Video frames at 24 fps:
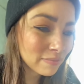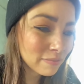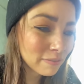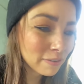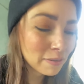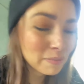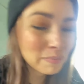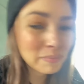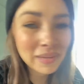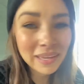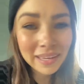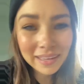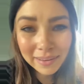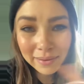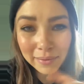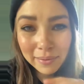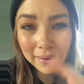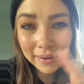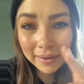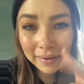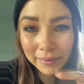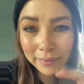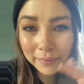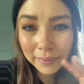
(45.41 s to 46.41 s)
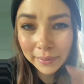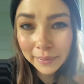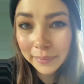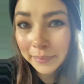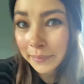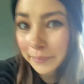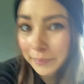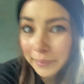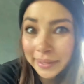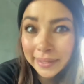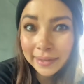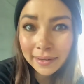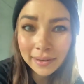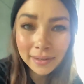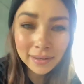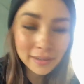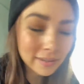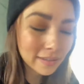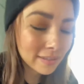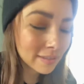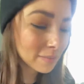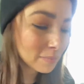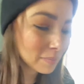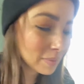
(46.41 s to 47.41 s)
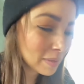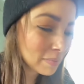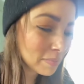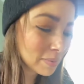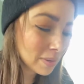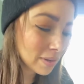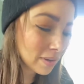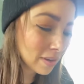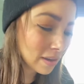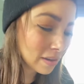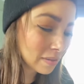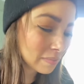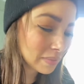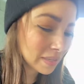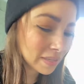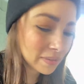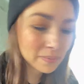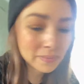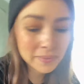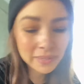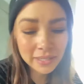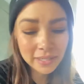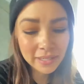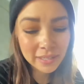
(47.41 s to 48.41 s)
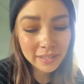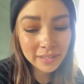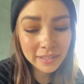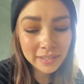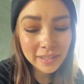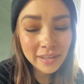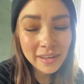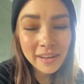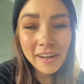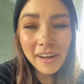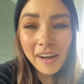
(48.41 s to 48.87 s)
for being quote unquote weird people call me weird